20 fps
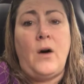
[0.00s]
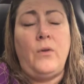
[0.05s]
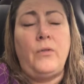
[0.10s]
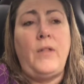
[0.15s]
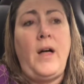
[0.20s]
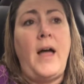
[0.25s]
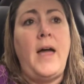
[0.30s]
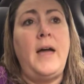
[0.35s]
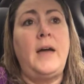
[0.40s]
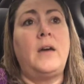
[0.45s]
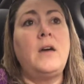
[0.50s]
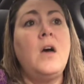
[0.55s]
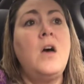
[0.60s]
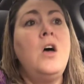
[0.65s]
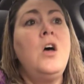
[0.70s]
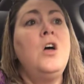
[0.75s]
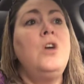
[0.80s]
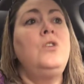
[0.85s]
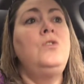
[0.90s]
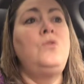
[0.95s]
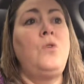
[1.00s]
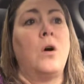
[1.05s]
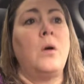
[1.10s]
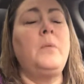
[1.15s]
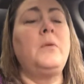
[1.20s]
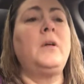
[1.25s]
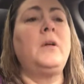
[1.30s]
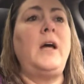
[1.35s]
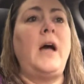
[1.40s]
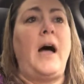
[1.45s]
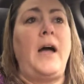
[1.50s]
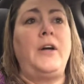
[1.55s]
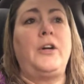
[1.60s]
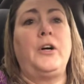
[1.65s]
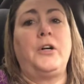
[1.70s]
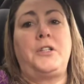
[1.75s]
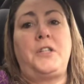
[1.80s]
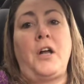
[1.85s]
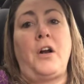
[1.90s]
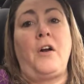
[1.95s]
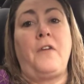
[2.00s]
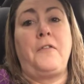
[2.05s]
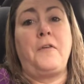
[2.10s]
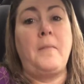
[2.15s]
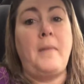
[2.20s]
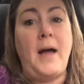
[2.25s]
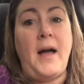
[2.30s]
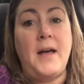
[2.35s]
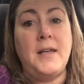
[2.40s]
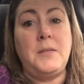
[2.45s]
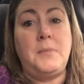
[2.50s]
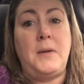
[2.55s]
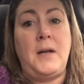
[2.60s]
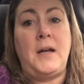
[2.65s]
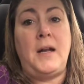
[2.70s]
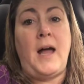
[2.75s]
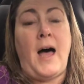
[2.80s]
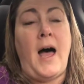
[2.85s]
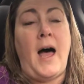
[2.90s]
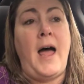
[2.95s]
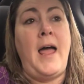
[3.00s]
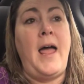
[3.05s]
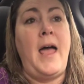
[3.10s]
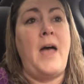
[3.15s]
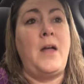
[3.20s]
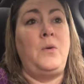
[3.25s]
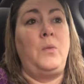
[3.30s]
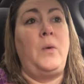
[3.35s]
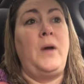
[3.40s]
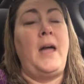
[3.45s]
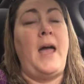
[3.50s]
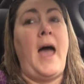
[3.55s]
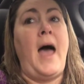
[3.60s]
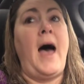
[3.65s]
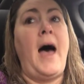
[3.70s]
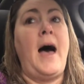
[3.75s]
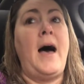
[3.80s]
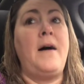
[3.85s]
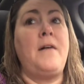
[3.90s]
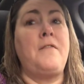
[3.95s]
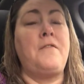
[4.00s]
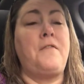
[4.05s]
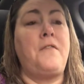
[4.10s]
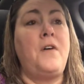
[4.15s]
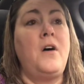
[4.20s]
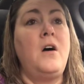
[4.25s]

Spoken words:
Like, normally I cook dinner for my husband and I, and we have